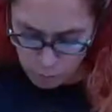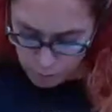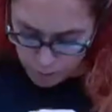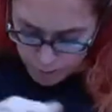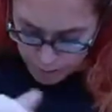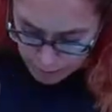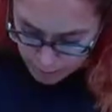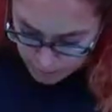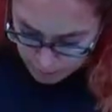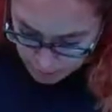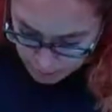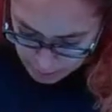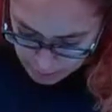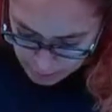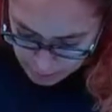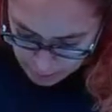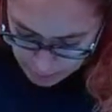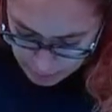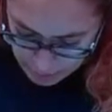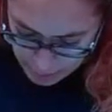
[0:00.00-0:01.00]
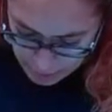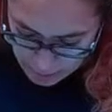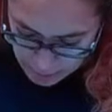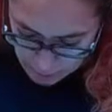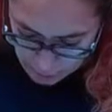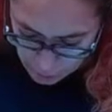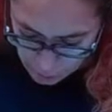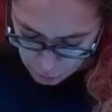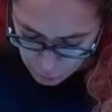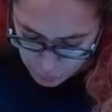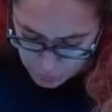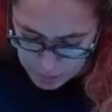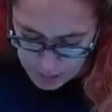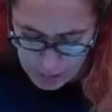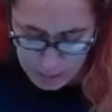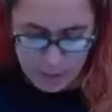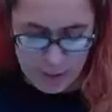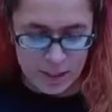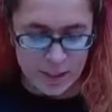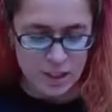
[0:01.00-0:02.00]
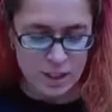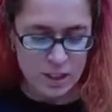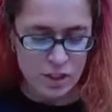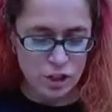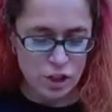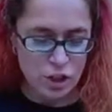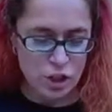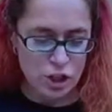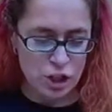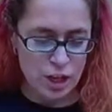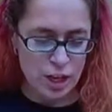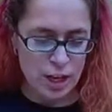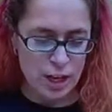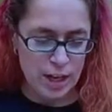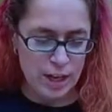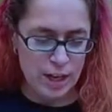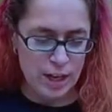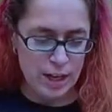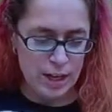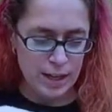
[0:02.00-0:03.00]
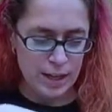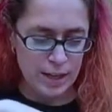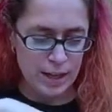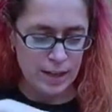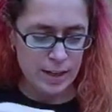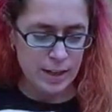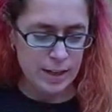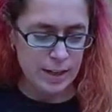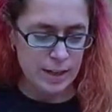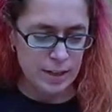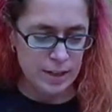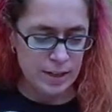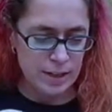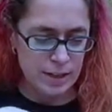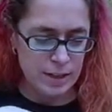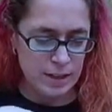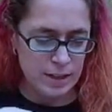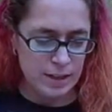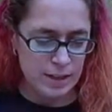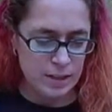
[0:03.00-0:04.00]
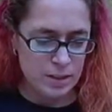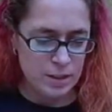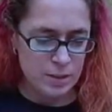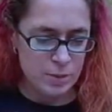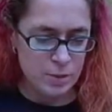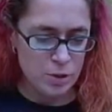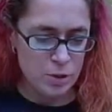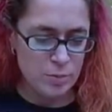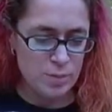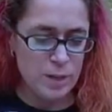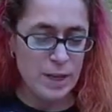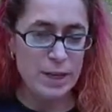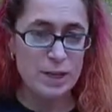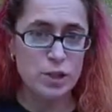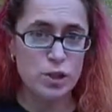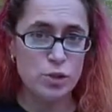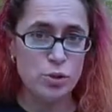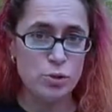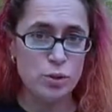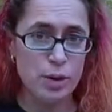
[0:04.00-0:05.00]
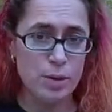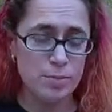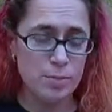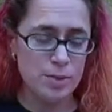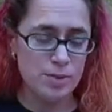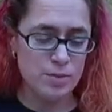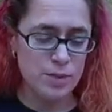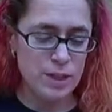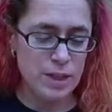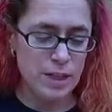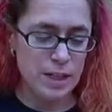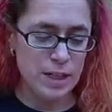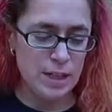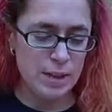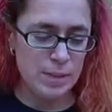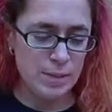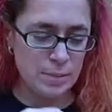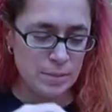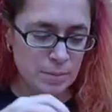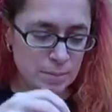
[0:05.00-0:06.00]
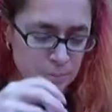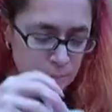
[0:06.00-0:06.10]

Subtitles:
our scenic location, and they all got, well, as you can see, they all got mixed up, so I will put them back in.